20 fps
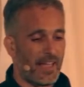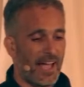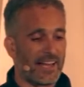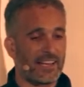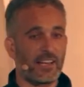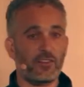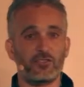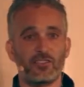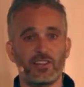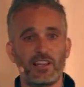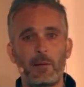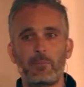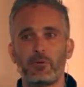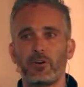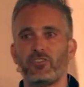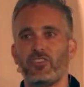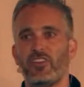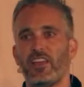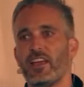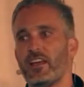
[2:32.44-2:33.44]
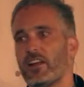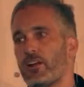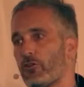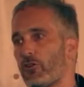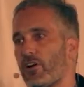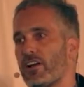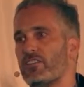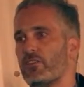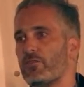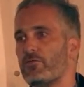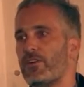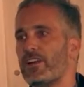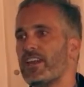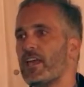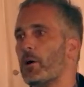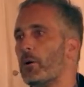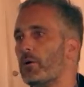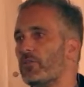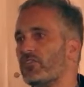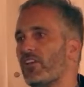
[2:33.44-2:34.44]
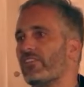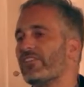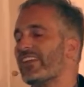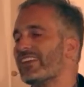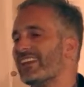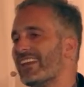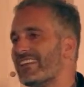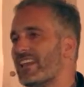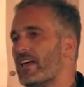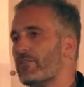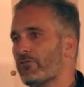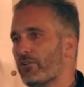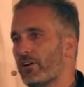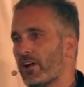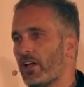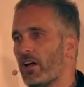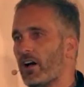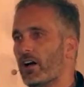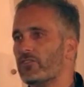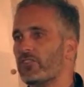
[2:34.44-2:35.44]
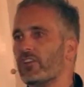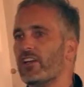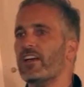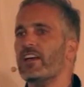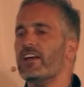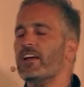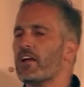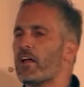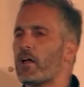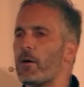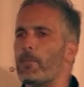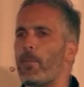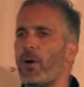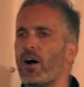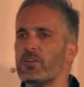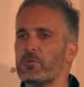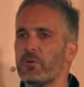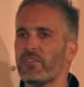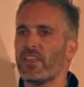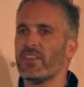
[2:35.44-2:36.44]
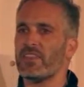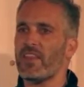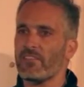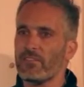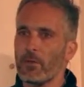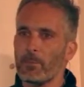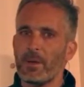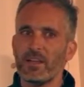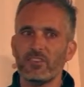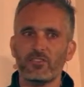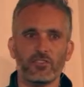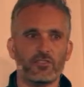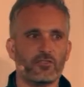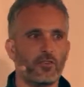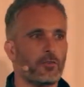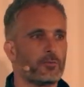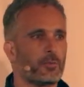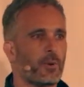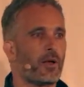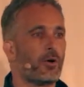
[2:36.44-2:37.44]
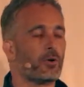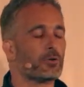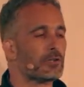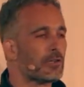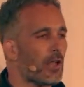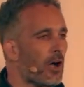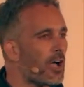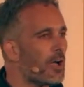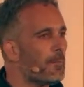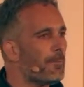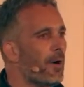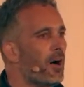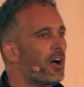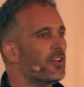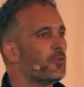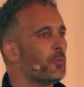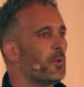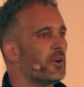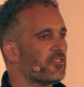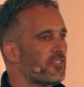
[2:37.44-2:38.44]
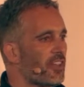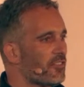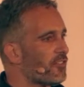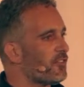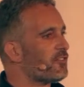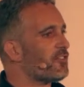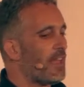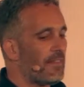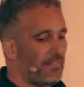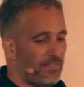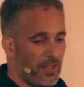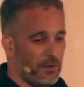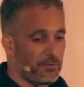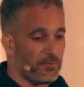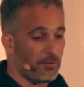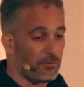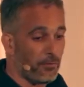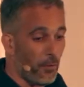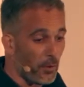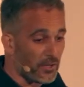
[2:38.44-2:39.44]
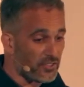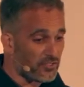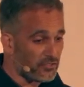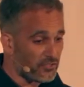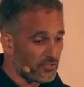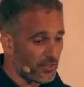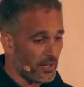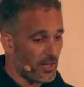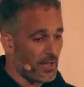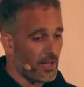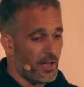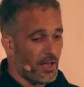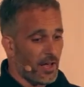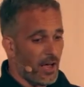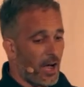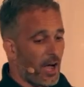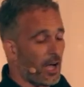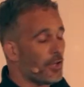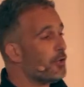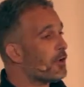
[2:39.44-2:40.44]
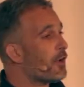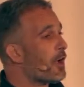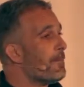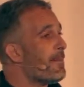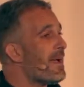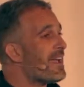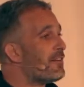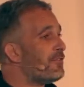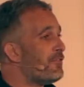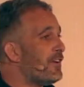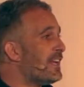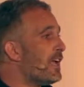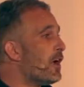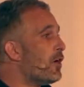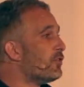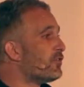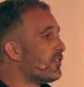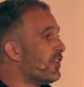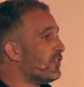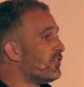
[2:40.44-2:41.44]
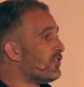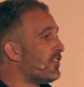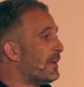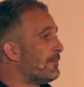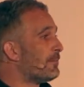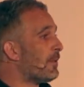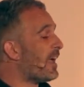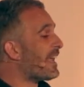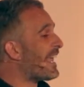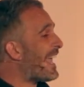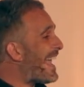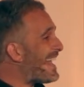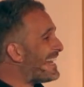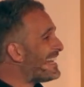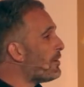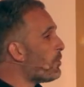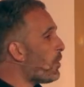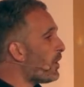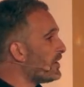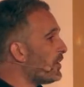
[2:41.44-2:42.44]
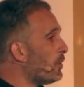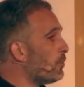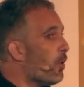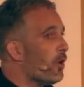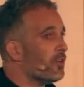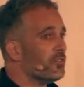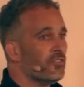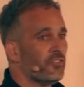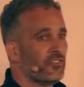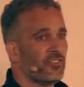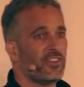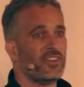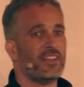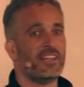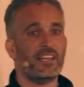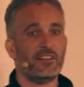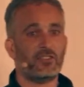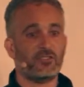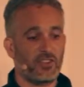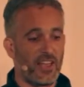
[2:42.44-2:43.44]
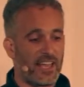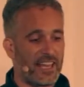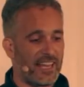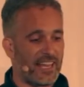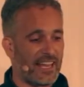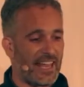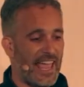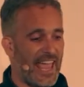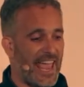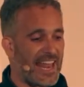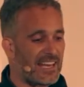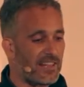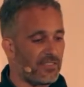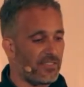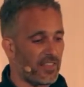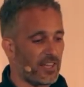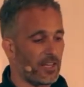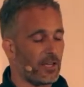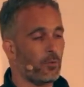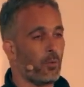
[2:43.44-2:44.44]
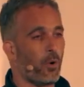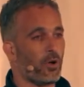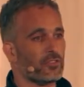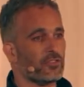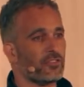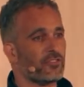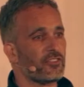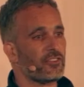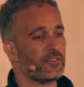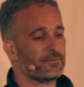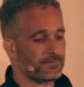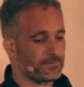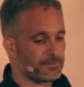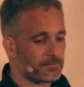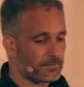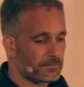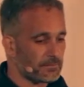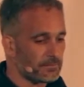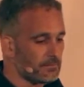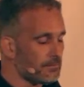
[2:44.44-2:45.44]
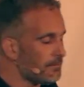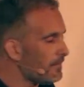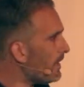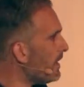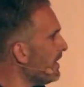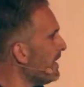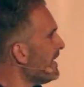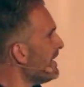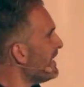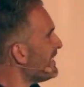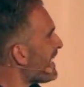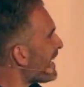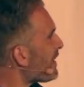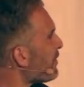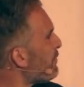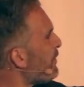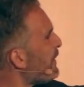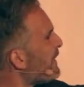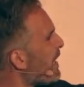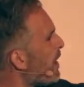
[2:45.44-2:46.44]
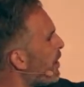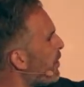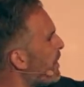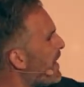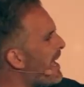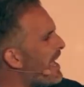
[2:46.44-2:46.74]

and a celebrity and create a video of something that never occurred. Combined with another piece of software called Lyrebird, which does the same thing for voice, uh, you can make videos that seem like anyone you want is saying anything you want. Now, the video